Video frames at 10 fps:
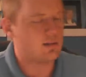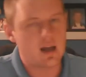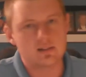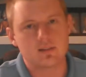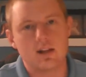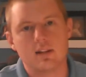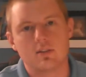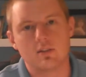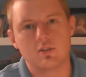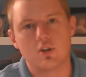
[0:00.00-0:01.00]
has a lot to
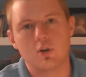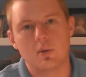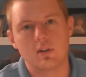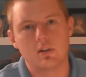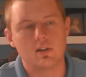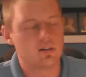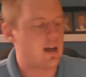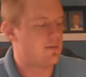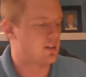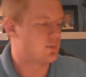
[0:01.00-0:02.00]
determine the
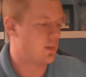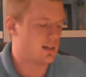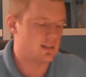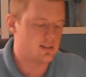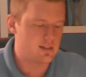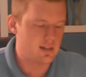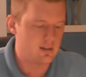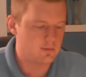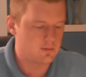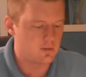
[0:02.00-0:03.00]
life expectancy
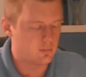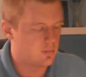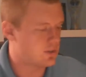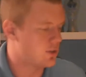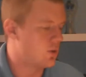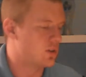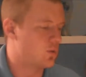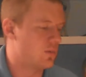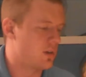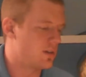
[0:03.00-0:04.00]
of students
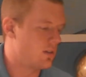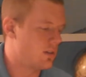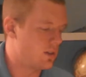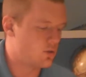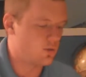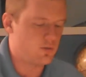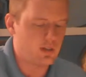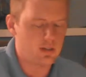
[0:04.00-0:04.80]
with muscular dystrophy.